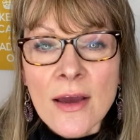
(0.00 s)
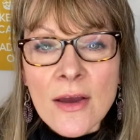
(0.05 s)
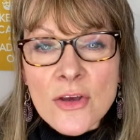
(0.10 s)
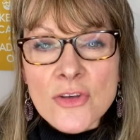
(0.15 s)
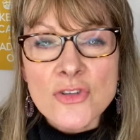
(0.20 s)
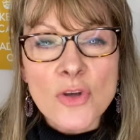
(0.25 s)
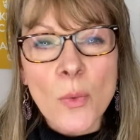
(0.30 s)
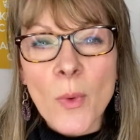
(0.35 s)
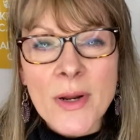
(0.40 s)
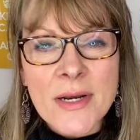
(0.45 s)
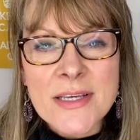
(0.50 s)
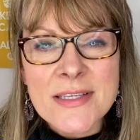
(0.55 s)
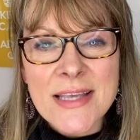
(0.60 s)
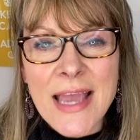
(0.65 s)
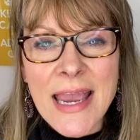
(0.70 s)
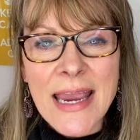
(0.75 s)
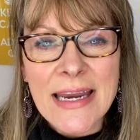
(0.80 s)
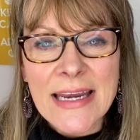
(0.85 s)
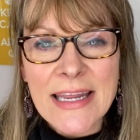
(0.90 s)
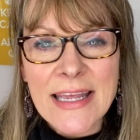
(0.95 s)
So what is
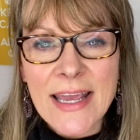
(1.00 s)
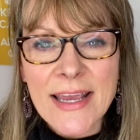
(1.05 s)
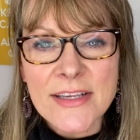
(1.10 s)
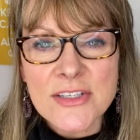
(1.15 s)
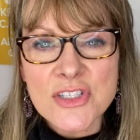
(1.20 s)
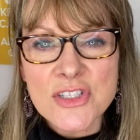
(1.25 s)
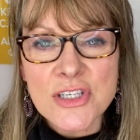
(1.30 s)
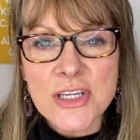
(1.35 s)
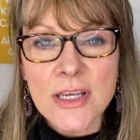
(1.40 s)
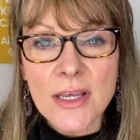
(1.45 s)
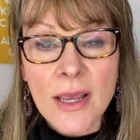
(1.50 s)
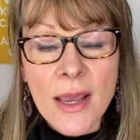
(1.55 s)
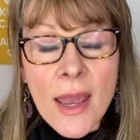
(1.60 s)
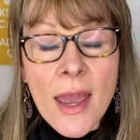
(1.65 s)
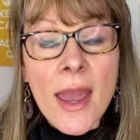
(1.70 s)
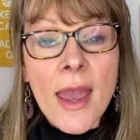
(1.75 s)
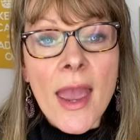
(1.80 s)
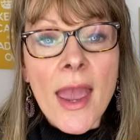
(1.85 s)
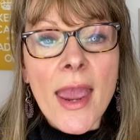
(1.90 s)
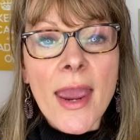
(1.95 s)
ADHD?
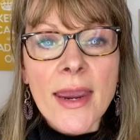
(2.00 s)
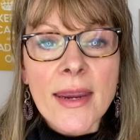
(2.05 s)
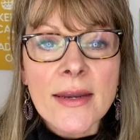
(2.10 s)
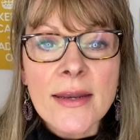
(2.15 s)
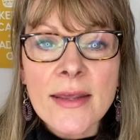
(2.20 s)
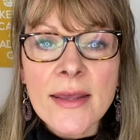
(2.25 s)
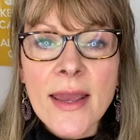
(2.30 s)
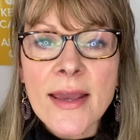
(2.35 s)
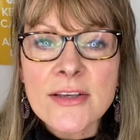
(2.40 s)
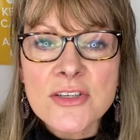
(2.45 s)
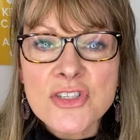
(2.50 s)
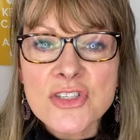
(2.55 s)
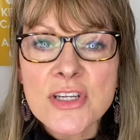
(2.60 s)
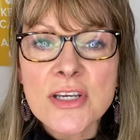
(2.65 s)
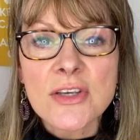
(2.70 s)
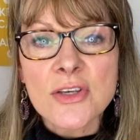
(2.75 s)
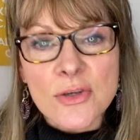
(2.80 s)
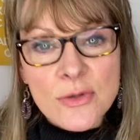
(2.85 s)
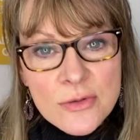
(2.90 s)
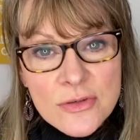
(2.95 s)

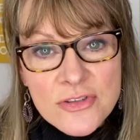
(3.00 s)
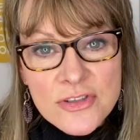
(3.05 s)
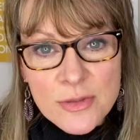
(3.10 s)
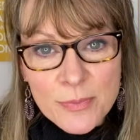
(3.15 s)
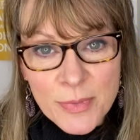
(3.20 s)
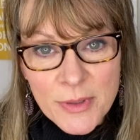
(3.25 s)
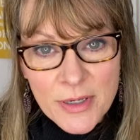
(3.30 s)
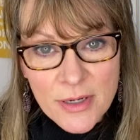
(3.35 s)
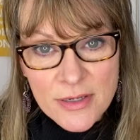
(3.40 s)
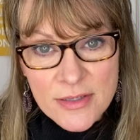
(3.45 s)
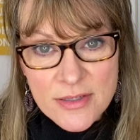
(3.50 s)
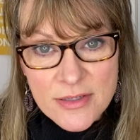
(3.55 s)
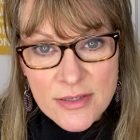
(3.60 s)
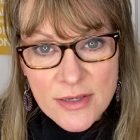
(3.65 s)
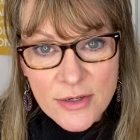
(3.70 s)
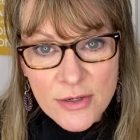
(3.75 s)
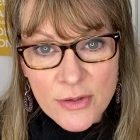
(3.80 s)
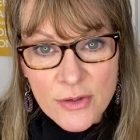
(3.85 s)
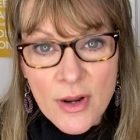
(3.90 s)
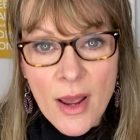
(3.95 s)
ADHD used to be
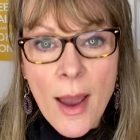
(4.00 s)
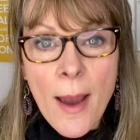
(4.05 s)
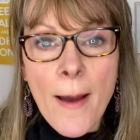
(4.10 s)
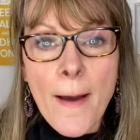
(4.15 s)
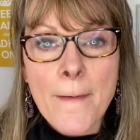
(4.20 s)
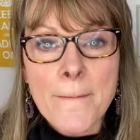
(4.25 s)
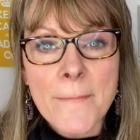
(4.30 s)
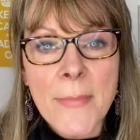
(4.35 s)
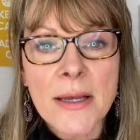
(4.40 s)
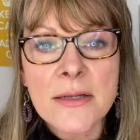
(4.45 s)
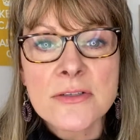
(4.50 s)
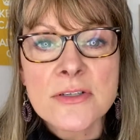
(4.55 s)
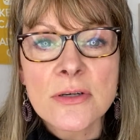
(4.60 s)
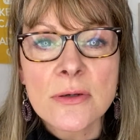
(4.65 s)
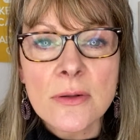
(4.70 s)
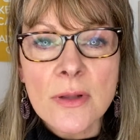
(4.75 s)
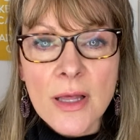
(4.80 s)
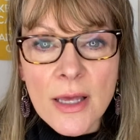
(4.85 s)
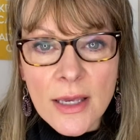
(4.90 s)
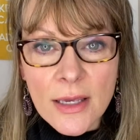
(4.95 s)
considered a
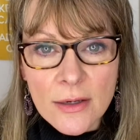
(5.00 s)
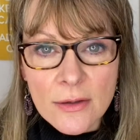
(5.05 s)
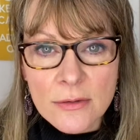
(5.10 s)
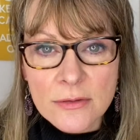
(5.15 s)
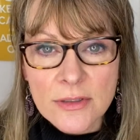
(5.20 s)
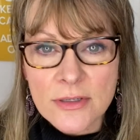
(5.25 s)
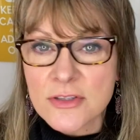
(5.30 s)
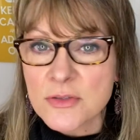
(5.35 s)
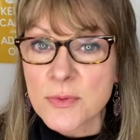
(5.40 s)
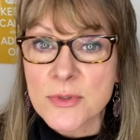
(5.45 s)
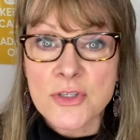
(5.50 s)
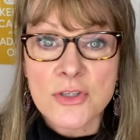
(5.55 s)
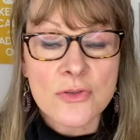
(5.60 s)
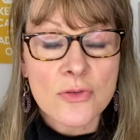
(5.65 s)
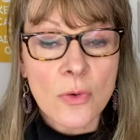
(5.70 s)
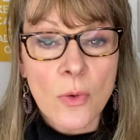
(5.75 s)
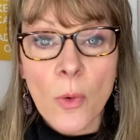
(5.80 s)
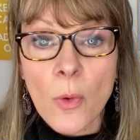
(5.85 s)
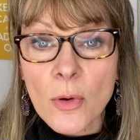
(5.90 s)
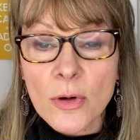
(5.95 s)
mental illness, which is
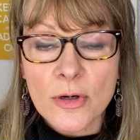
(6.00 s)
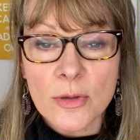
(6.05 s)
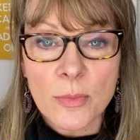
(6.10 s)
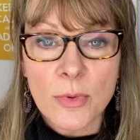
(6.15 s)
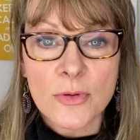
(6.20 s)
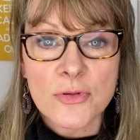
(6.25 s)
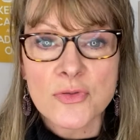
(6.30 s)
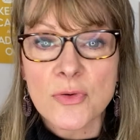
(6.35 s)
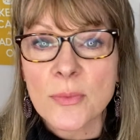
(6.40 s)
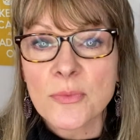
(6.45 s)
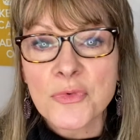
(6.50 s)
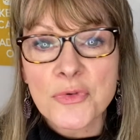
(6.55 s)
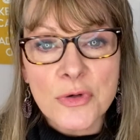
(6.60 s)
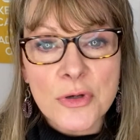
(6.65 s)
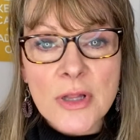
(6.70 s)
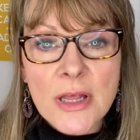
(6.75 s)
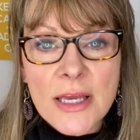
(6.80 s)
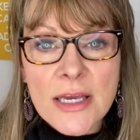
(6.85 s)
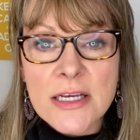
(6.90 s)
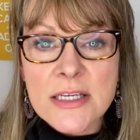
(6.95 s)
horrible, so I'm
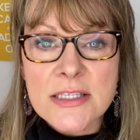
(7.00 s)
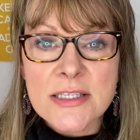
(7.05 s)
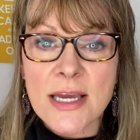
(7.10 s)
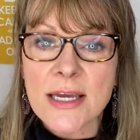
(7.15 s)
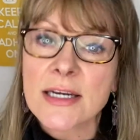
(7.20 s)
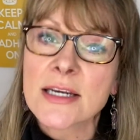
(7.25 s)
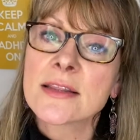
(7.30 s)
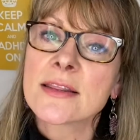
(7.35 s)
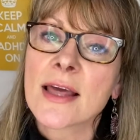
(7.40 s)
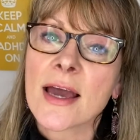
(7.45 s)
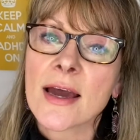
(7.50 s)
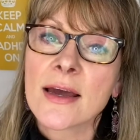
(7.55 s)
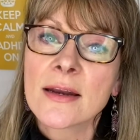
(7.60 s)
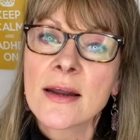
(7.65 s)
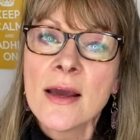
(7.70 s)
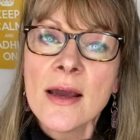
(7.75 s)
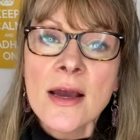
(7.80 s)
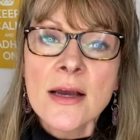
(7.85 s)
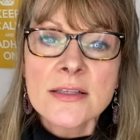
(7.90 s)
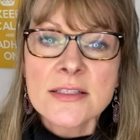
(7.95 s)
really excited that
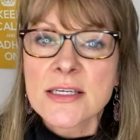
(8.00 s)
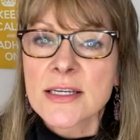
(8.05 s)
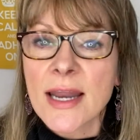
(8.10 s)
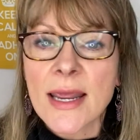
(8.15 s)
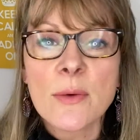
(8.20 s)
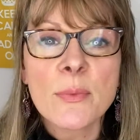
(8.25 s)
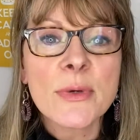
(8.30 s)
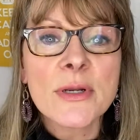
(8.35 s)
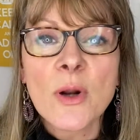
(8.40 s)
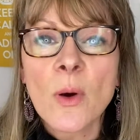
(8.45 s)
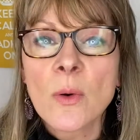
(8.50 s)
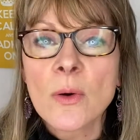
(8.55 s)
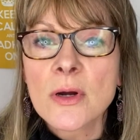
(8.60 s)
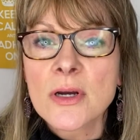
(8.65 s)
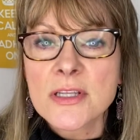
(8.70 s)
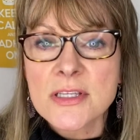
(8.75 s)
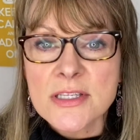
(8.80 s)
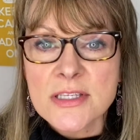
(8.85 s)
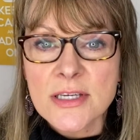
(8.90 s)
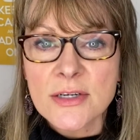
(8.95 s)
today we don't
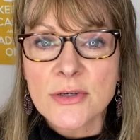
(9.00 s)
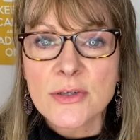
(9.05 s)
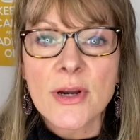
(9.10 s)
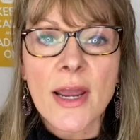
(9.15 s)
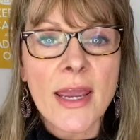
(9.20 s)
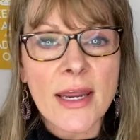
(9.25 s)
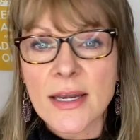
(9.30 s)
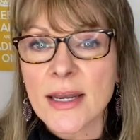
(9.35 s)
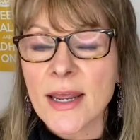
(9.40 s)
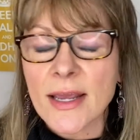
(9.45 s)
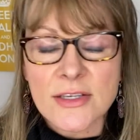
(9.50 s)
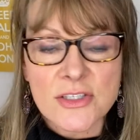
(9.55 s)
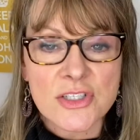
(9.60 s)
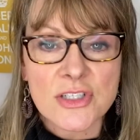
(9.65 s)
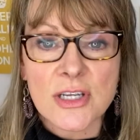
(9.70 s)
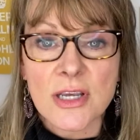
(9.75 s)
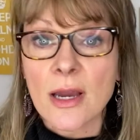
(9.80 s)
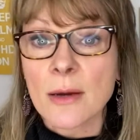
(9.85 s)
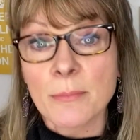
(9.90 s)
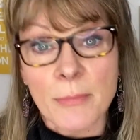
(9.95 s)
consider
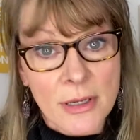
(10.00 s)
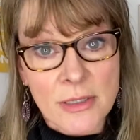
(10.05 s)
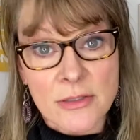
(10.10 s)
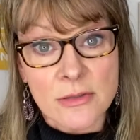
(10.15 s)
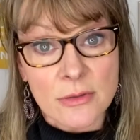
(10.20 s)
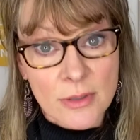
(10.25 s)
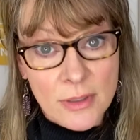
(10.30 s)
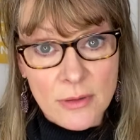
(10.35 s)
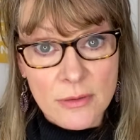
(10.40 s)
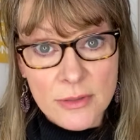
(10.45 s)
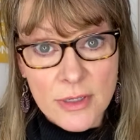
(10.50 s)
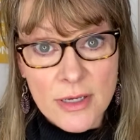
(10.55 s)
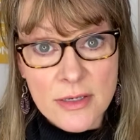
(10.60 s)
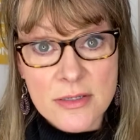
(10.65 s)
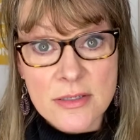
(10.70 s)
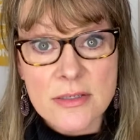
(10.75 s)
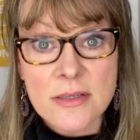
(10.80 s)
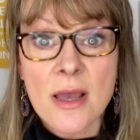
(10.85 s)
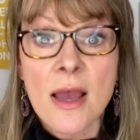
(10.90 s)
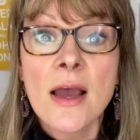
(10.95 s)
ADHD a mental
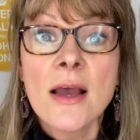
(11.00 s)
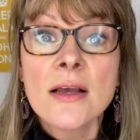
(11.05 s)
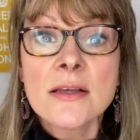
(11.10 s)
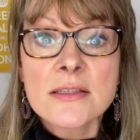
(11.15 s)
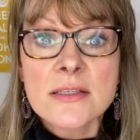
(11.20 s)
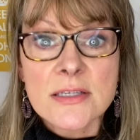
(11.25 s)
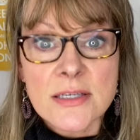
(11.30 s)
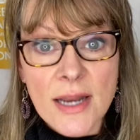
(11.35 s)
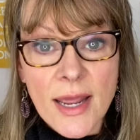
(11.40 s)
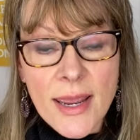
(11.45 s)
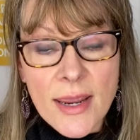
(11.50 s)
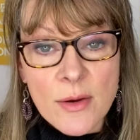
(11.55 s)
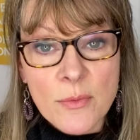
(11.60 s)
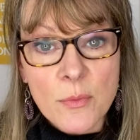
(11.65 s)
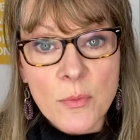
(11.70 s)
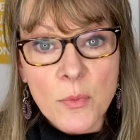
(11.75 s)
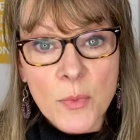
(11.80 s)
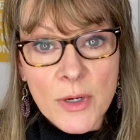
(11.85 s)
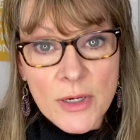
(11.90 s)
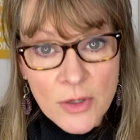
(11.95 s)
illness. Today
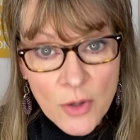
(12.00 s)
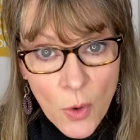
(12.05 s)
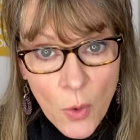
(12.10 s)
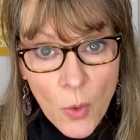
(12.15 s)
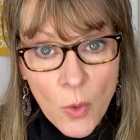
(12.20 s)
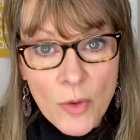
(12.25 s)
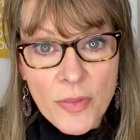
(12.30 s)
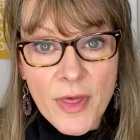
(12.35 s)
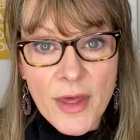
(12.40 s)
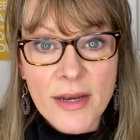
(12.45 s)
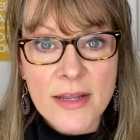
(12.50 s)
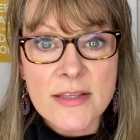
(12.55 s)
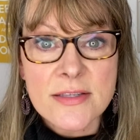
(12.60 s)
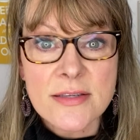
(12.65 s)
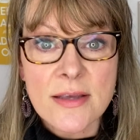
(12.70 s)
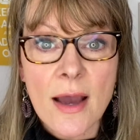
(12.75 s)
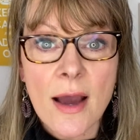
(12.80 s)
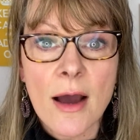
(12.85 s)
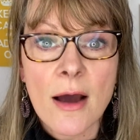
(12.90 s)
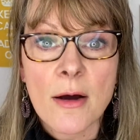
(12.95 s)
we know that
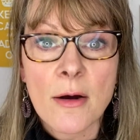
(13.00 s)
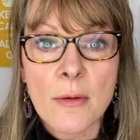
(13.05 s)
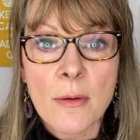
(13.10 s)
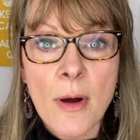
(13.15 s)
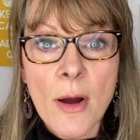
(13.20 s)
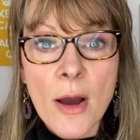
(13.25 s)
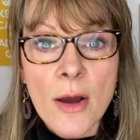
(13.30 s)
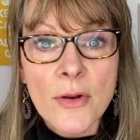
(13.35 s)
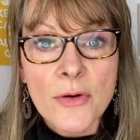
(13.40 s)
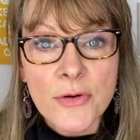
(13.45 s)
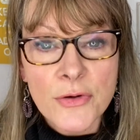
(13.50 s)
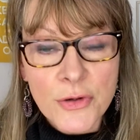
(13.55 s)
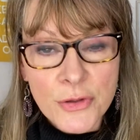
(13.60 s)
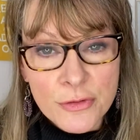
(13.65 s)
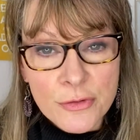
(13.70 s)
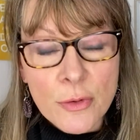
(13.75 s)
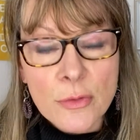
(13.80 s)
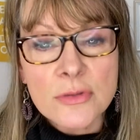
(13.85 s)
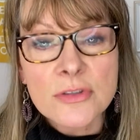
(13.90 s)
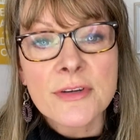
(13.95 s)
it's a
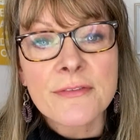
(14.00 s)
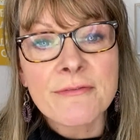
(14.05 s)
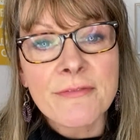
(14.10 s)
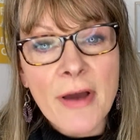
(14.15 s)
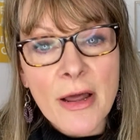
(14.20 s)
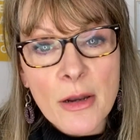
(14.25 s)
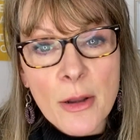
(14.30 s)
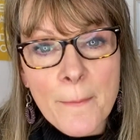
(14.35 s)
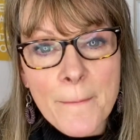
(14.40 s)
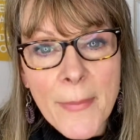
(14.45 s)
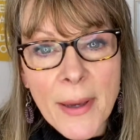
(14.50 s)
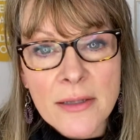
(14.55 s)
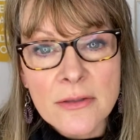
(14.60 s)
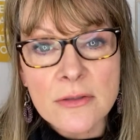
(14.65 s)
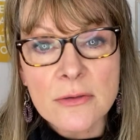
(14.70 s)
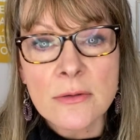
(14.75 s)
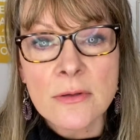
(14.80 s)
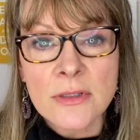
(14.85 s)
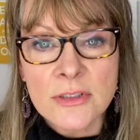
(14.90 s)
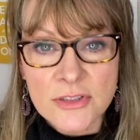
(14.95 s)

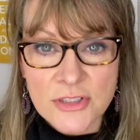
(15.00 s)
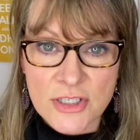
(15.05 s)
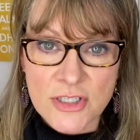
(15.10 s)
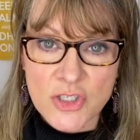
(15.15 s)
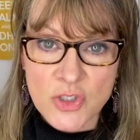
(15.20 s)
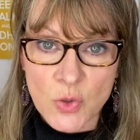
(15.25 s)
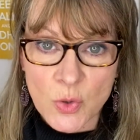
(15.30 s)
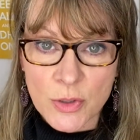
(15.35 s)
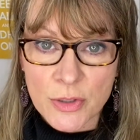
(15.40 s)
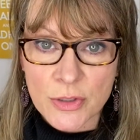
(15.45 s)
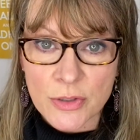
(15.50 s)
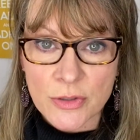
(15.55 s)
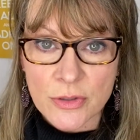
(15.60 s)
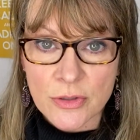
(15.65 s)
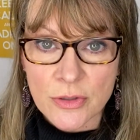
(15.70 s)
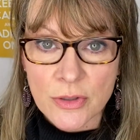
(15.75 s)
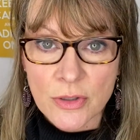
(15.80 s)
neurodevelopmental disorder.